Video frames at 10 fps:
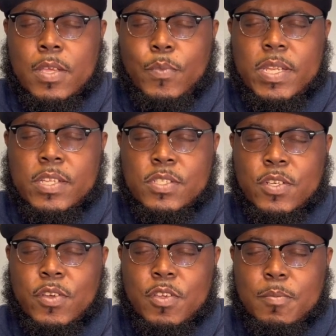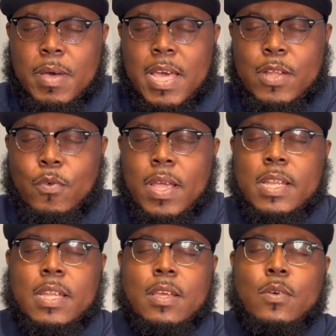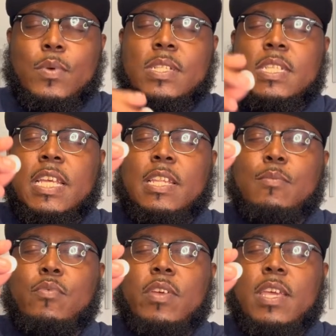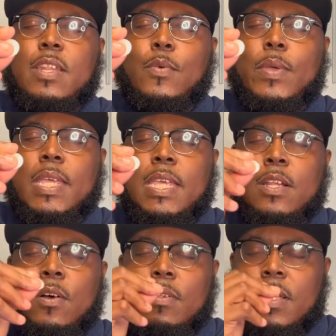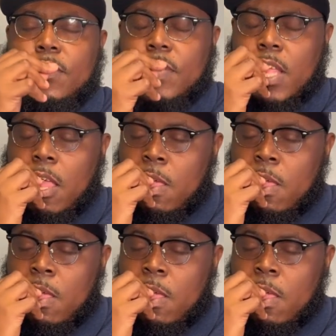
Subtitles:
We discern your body right now. We take the bread. We eat all of it.